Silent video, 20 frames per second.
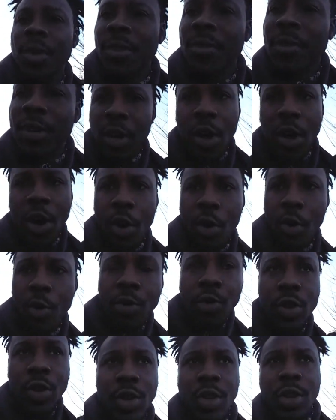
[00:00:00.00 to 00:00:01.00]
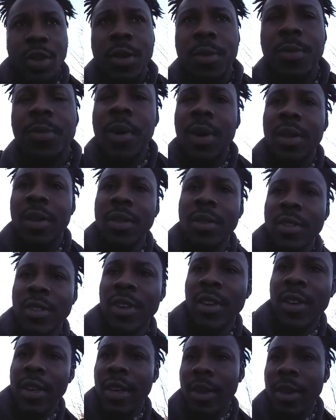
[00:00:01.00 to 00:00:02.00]
of a cold but
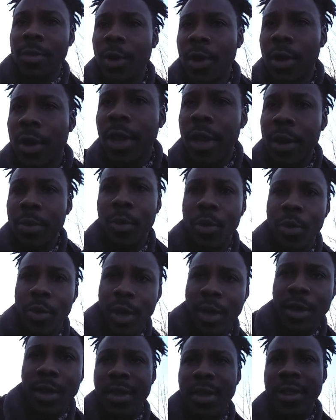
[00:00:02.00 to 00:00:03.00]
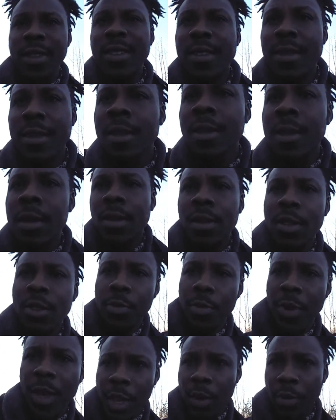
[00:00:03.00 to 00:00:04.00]
sunny Monday morning.
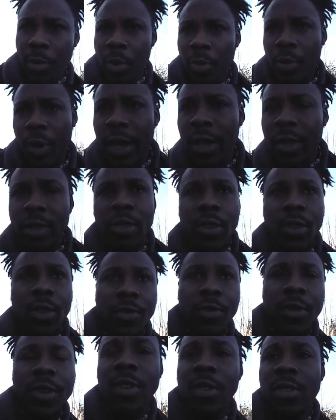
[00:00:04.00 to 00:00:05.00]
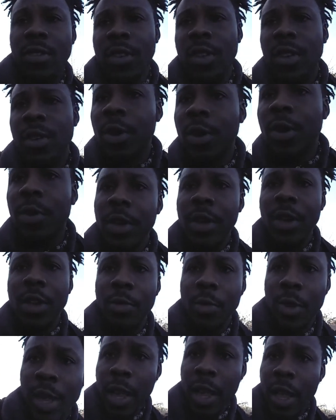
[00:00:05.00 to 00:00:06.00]
Just making my way into university where we're going
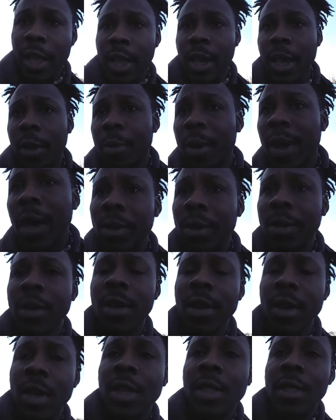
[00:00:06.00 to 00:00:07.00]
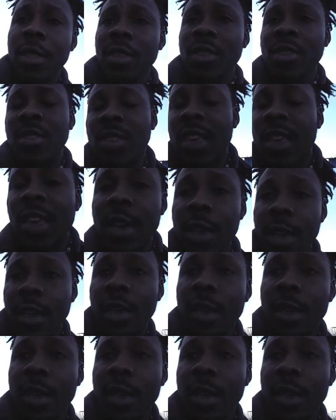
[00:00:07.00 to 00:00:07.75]
to be learning about the skin